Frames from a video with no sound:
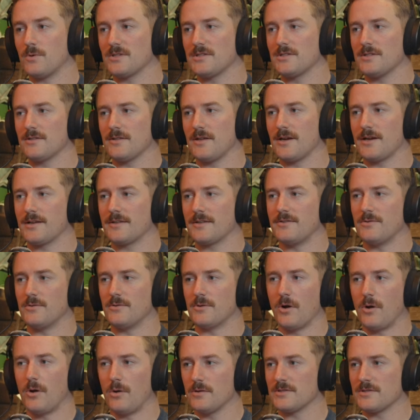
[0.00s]
What's it like
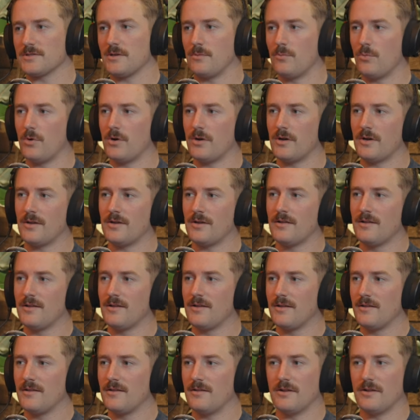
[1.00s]
to call someone,
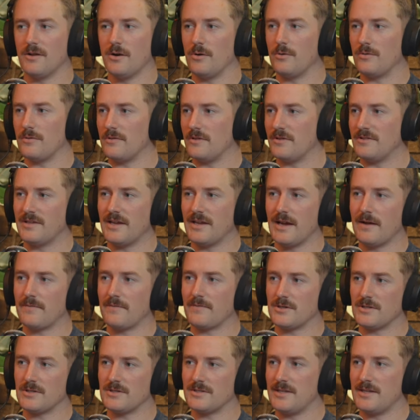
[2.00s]
you know, the day
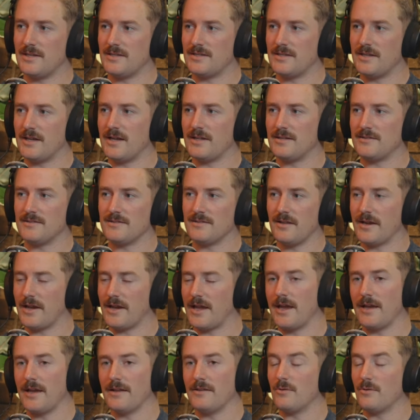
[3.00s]
after a season ends,
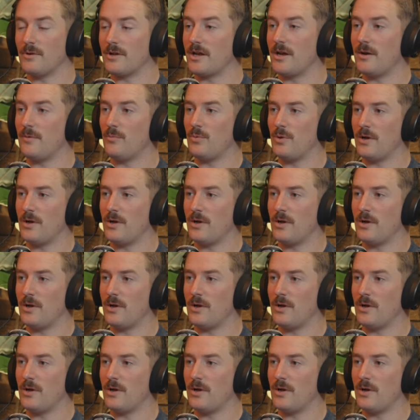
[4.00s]
like, hey, do you want to